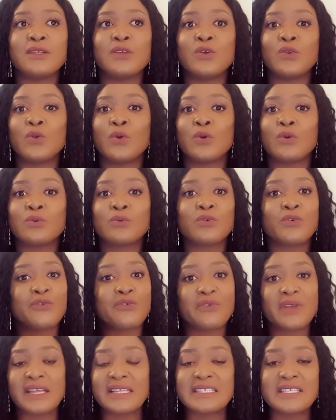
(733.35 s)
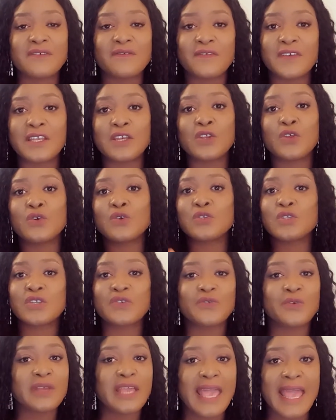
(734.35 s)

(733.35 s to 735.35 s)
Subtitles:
you know, creating videos,